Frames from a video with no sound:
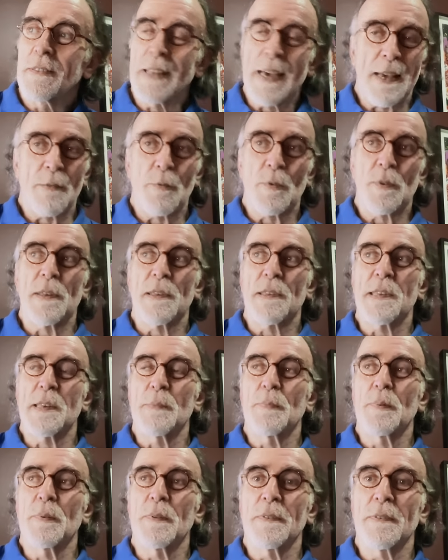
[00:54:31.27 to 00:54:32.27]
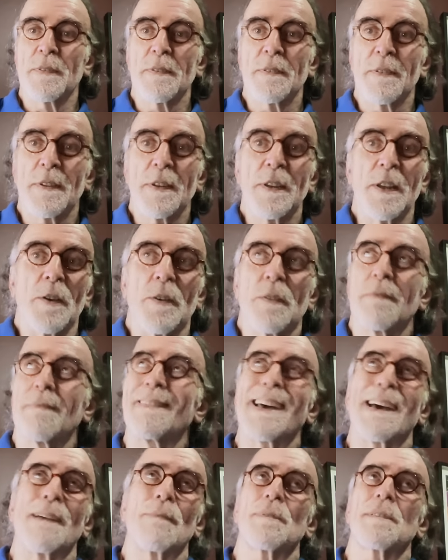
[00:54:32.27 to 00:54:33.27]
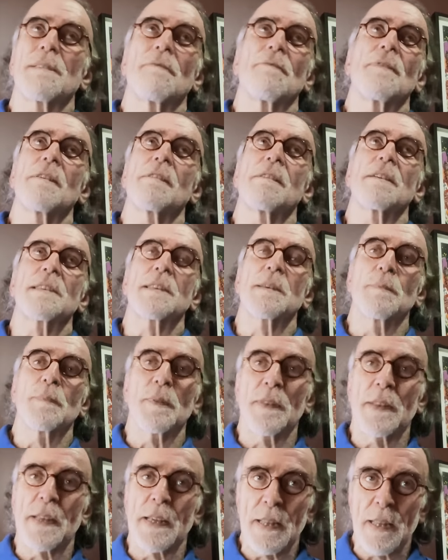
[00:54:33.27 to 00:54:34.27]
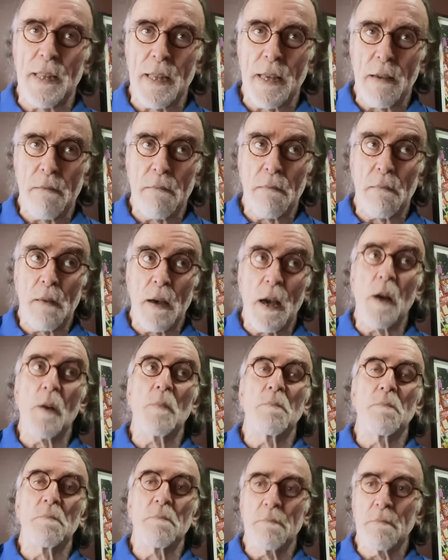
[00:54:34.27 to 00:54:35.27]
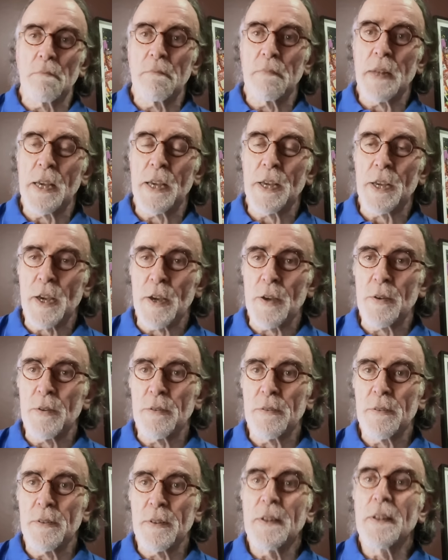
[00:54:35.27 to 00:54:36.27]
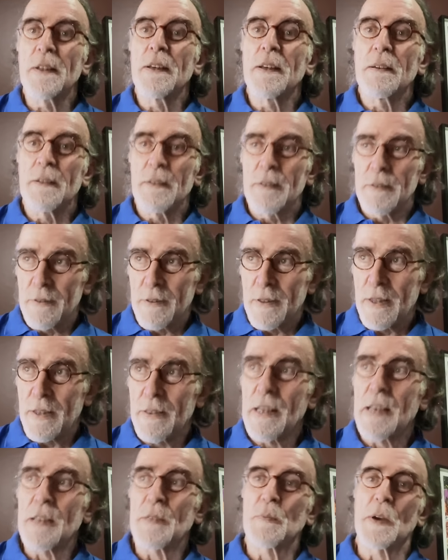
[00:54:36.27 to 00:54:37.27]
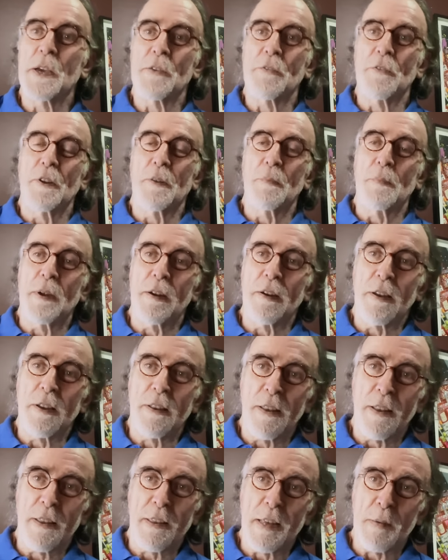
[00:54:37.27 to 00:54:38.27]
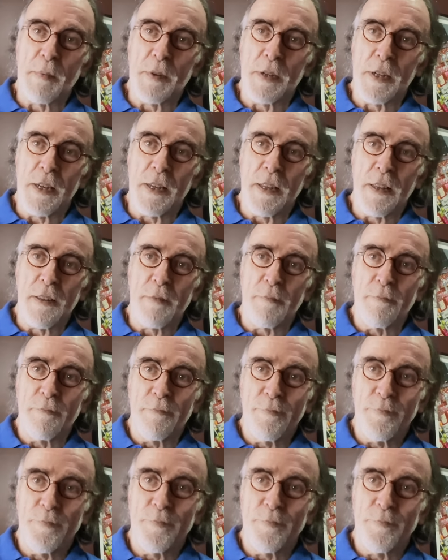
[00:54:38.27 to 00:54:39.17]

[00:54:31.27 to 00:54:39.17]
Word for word: that Great was a simple, you know, that was a very simple thing to say. Oh, there you go. And that's why you've got American exceptionalism.